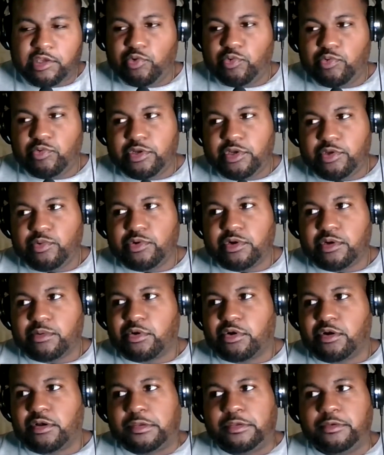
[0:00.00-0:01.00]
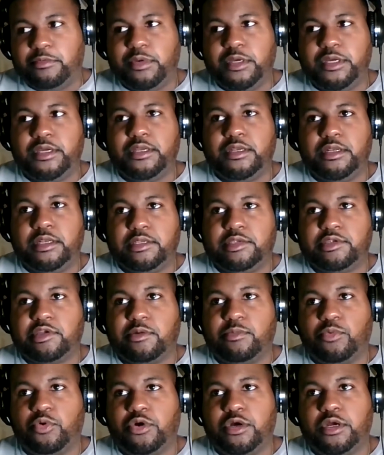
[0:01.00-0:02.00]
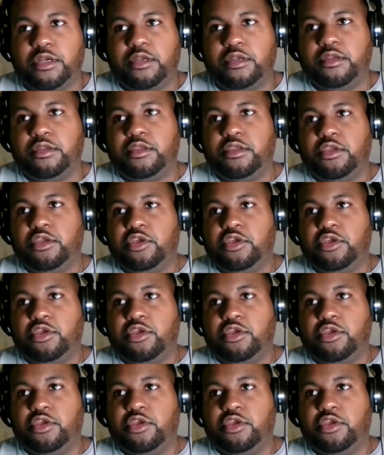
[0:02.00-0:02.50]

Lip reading: would have probably been someone